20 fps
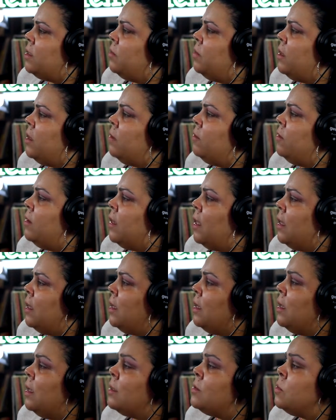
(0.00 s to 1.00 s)
to be the
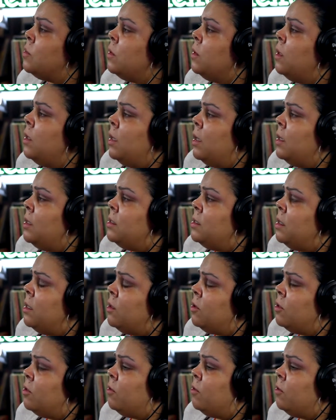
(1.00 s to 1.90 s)
reality is either.